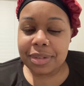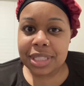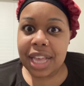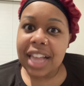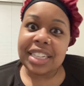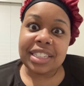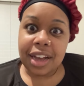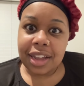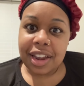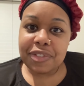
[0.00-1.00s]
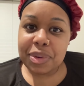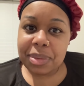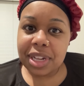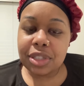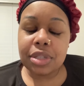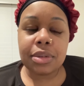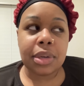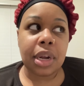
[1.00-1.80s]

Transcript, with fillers: was like done after minute two.